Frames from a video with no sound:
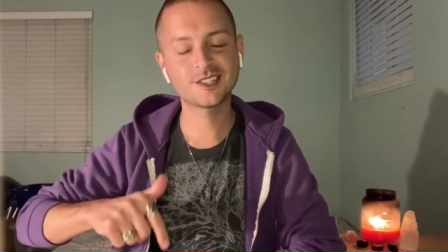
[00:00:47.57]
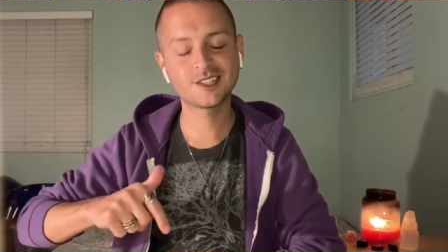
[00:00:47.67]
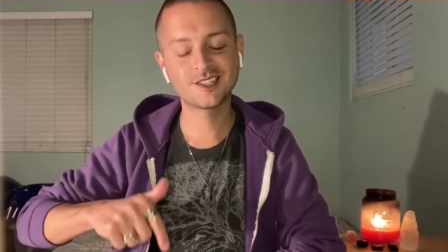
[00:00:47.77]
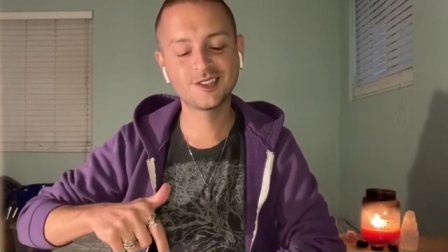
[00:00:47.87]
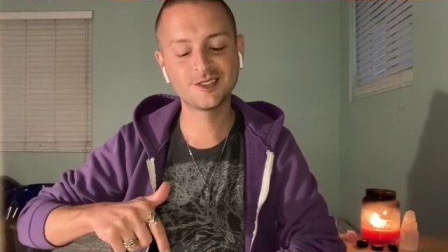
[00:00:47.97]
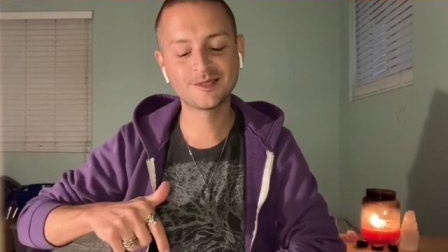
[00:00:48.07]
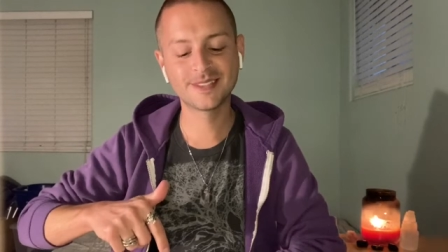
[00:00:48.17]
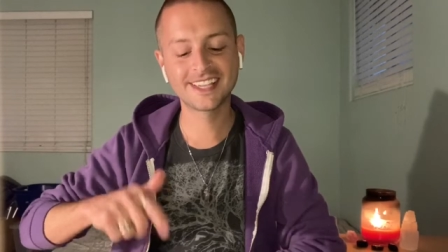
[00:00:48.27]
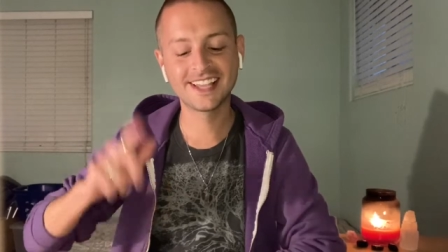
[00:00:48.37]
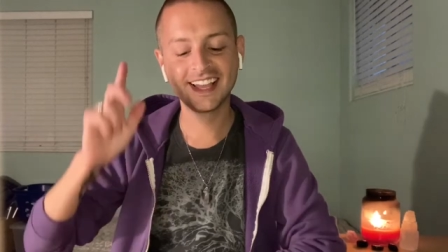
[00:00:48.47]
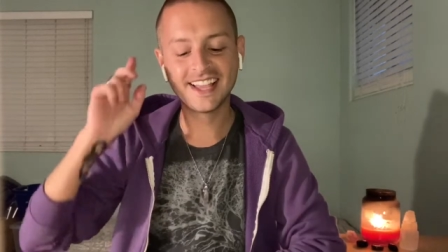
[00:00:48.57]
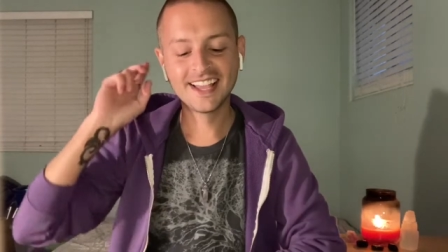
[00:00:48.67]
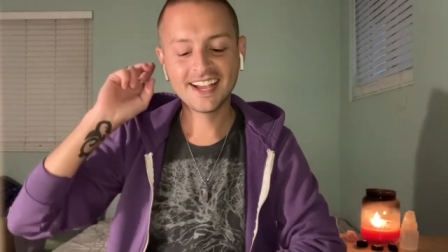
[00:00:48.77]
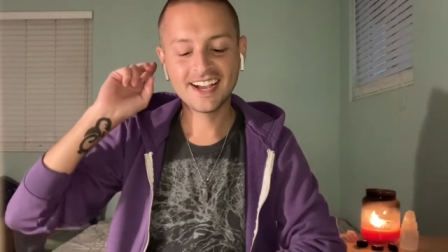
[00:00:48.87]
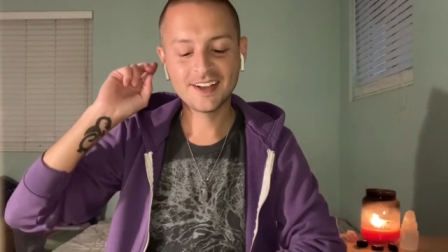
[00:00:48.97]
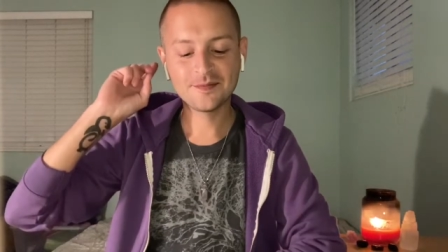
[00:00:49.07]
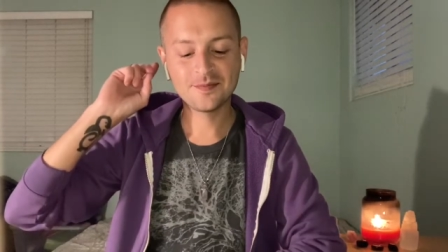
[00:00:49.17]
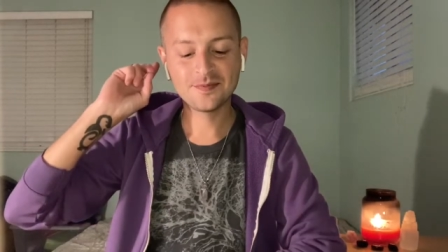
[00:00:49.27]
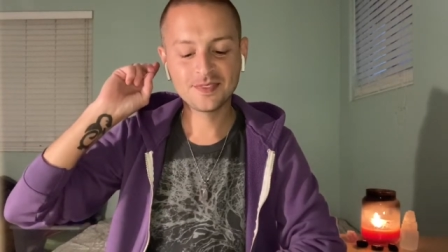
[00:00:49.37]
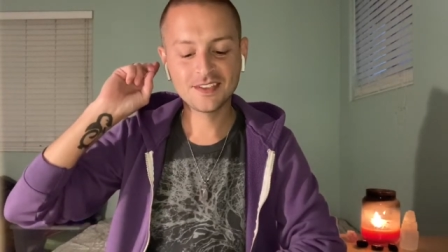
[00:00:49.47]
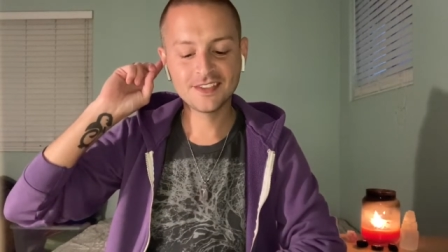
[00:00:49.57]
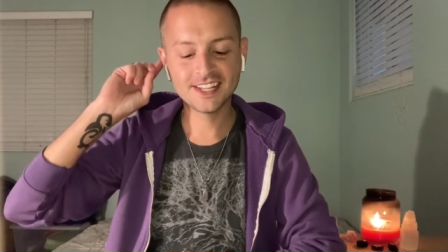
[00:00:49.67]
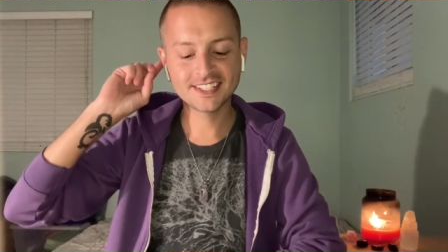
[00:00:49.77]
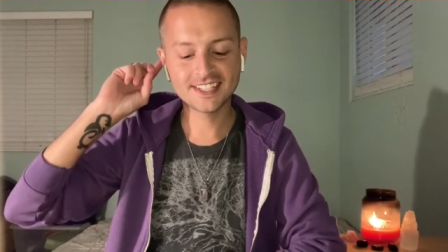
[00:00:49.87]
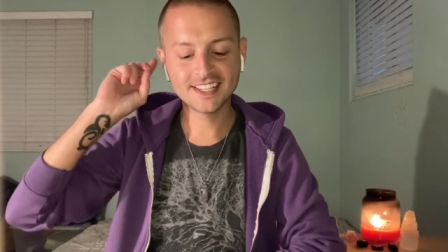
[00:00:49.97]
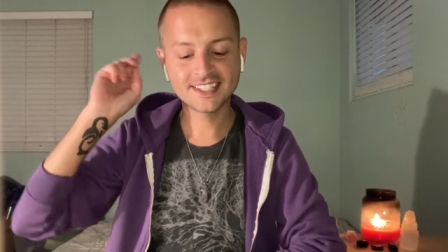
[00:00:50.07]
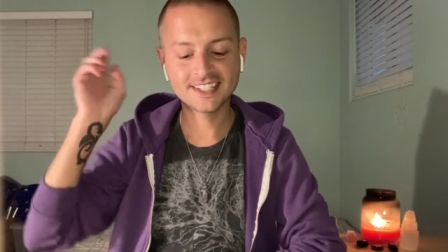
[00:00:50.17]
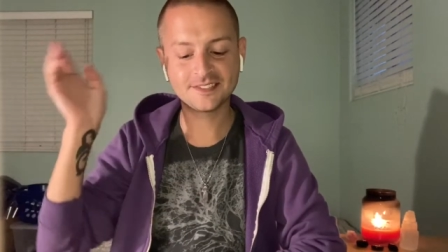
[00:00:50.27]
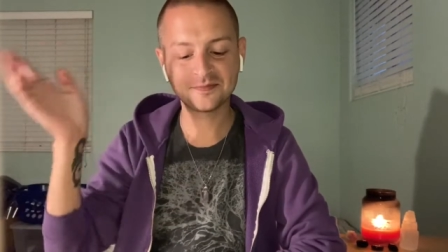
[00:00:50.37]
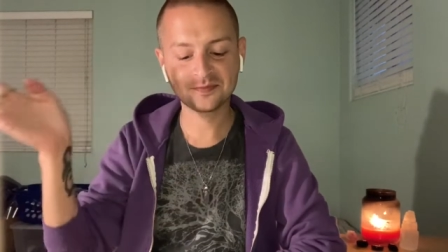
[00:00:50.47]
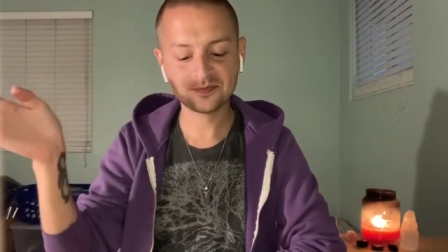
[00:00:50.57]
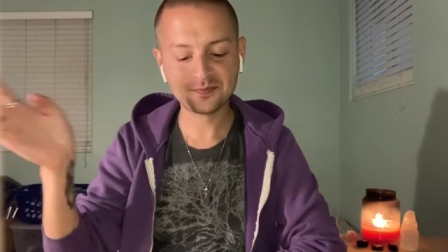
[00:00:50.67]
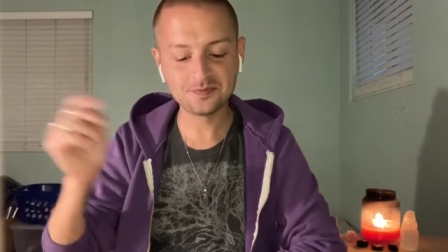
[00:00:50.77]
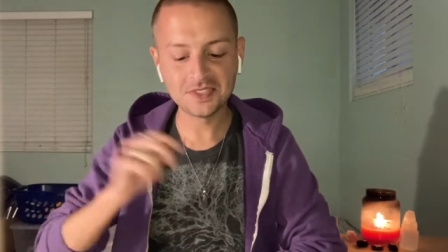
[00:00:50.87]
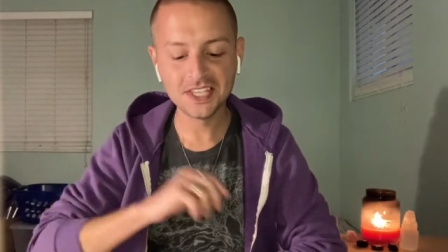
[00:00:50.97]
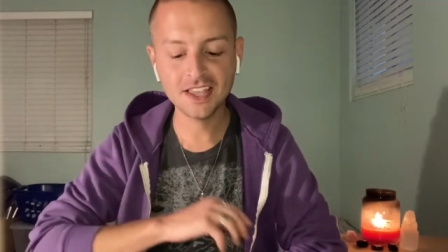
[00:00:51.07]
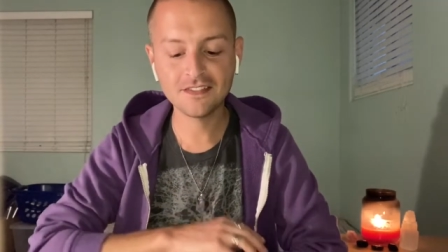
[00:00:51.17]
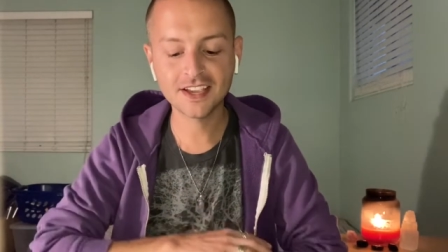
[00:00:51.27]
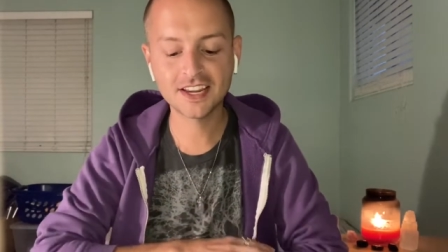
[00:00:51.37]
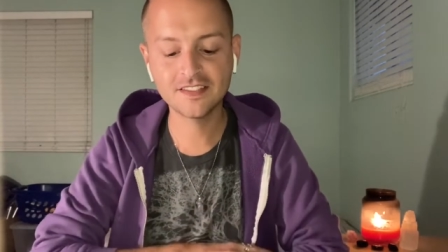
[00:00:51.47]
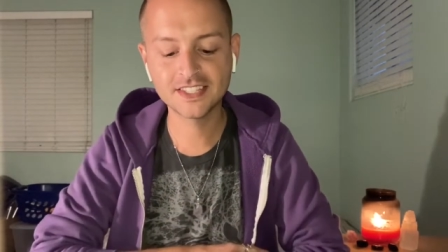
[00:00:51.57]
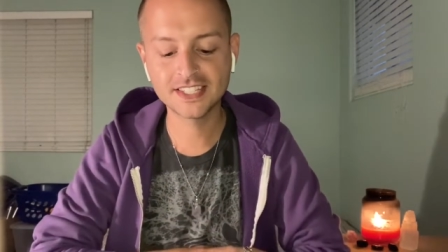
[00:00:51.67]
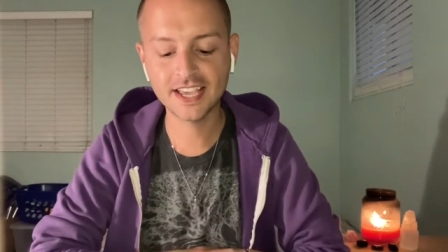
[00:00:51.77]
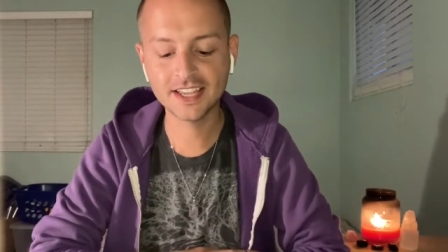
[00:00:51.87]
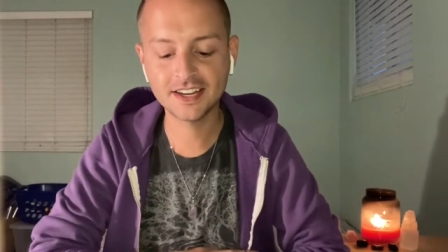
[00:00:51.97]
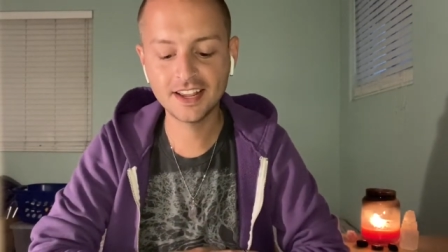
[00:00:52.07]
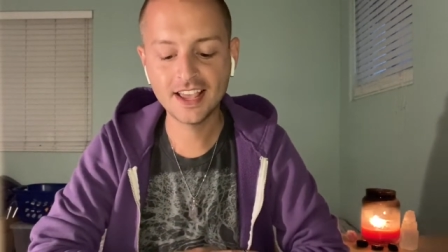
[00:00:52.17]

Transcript: excuse me, um, if you'd like to listen, if I could even say it.